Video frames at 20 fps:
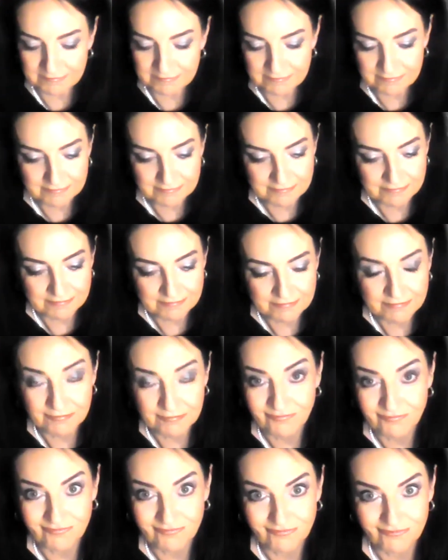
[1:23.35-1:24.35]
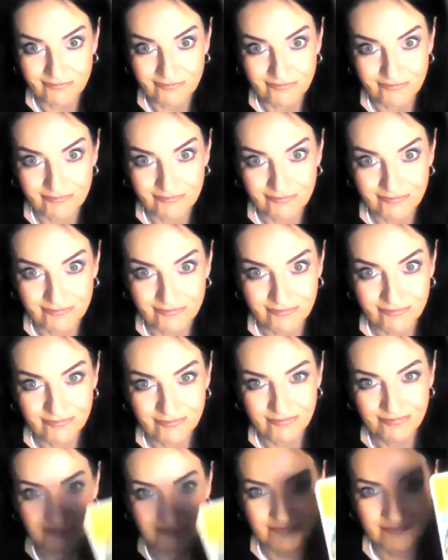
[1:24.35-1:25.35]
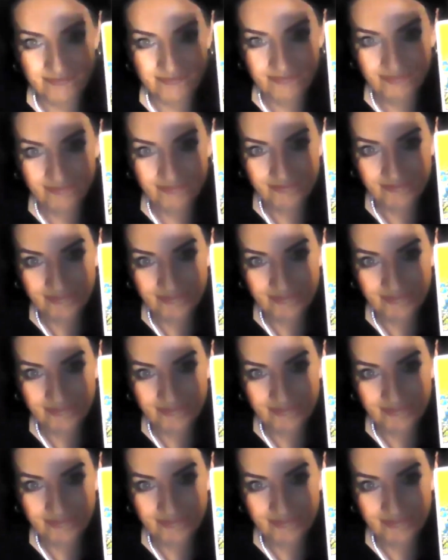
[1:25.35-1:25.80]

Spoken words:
[no speech]